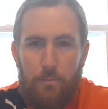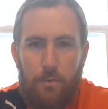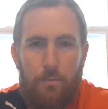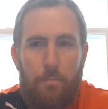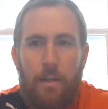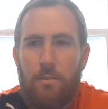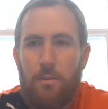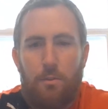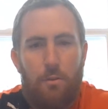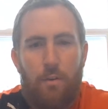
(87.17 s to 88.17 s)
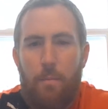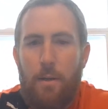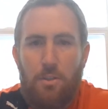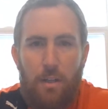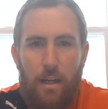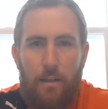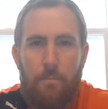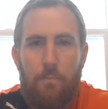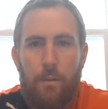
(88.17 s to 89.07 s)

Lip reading: So basically just do the very best you can.